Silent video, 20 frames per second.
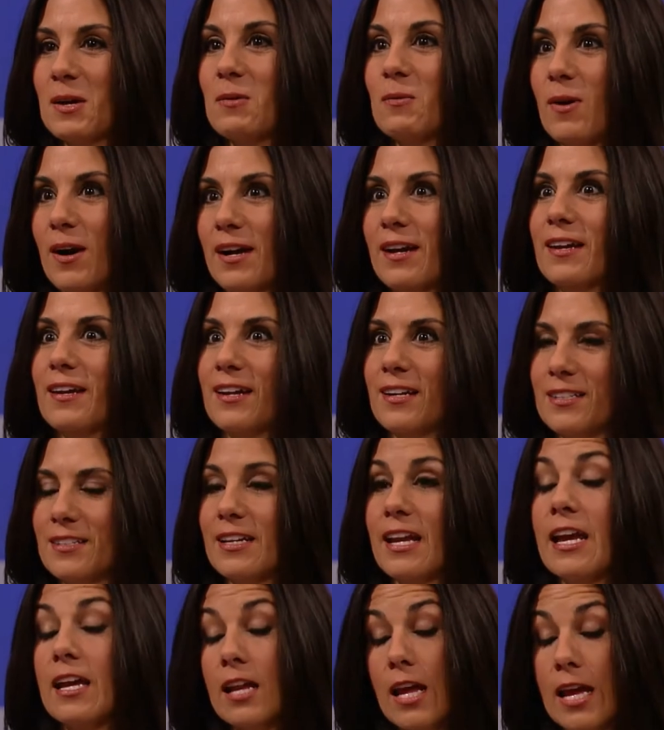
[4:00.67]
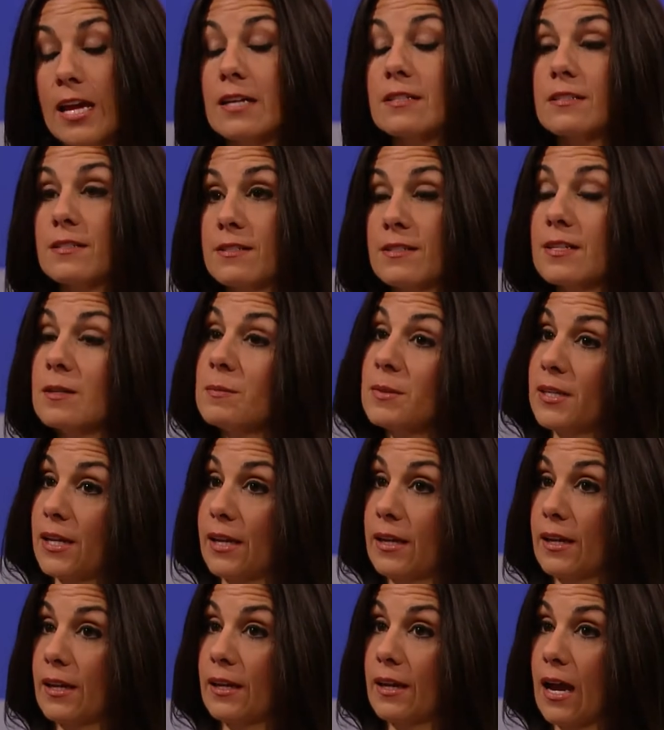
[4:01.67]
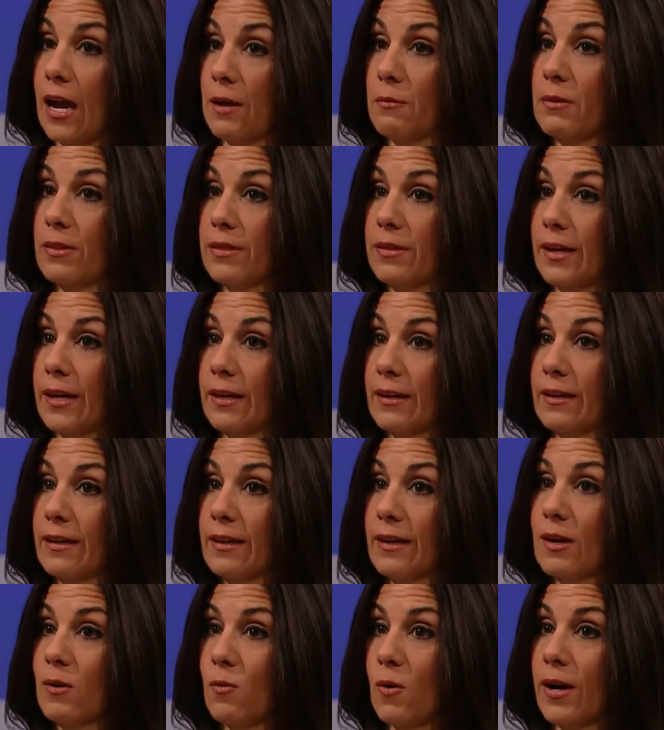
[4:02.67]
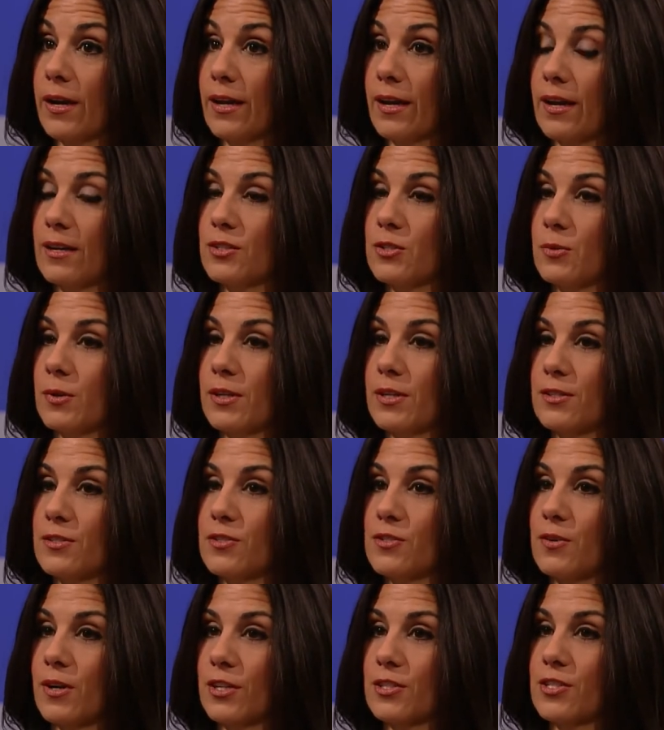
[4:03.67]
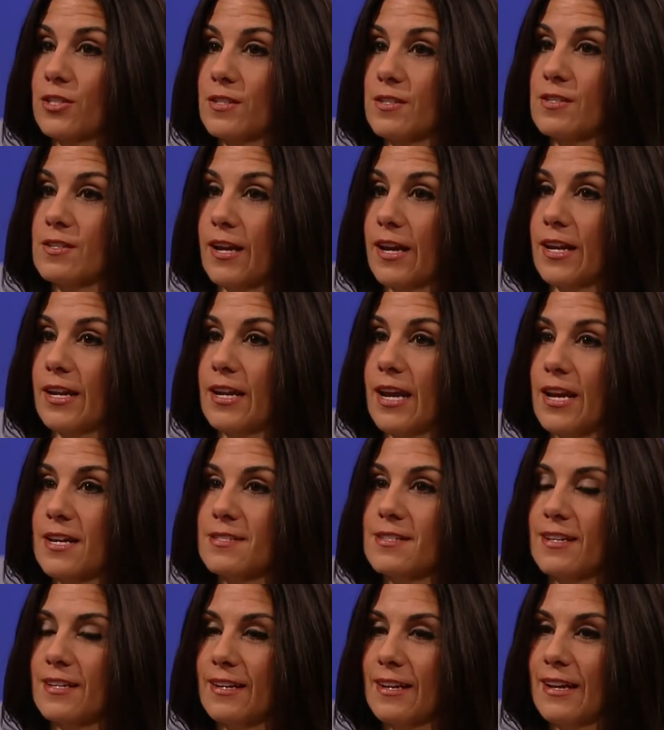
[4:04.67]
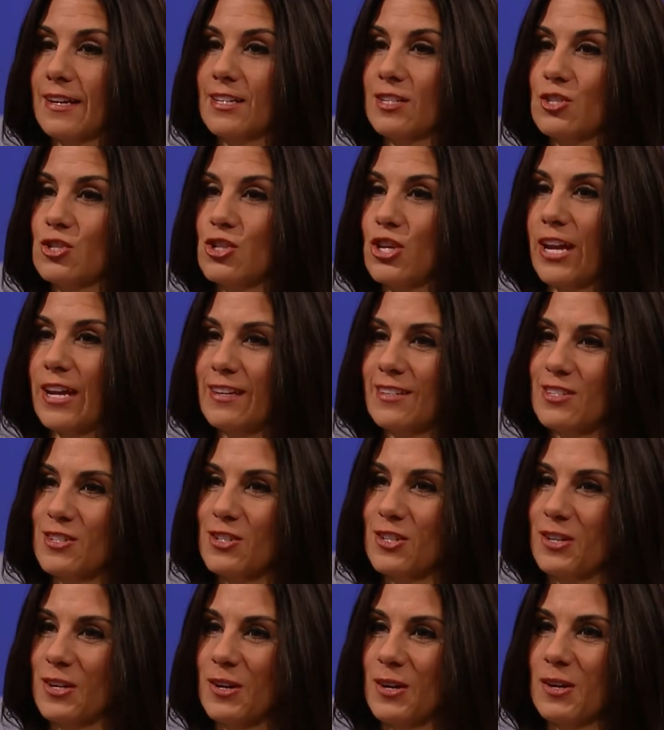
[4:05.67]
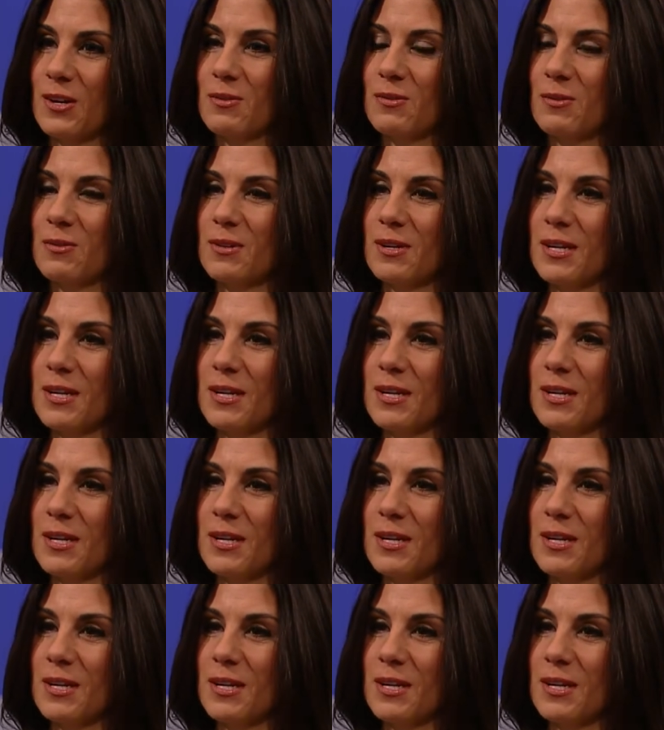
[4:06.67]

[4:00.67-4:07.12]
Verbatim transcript: walking on, and, and intimidating, I would think, walking onto a construction site. Has it changed through the